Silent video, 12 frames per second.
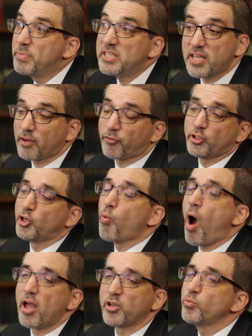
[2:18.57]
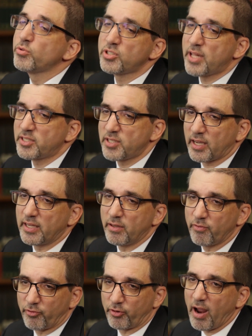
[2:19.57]
be sick for a little while. You won't stay sick
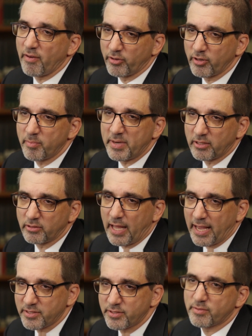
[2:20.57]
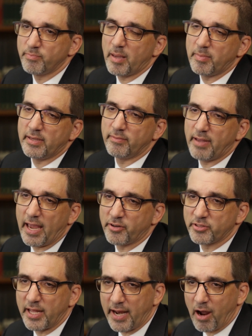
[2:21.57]
forever. I mean, it'll last maybe 8
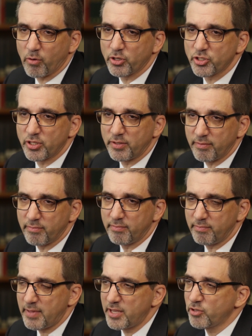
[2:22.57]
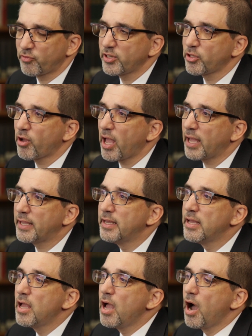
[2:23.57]
or 10 hours and then you'll feel okay.
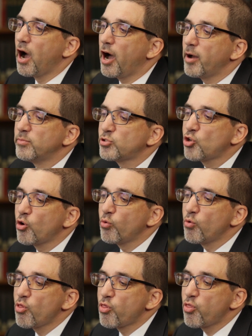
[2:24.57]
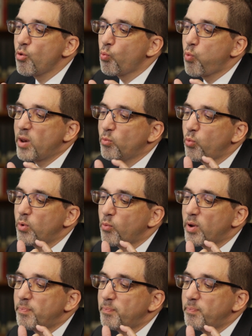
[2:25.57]
So when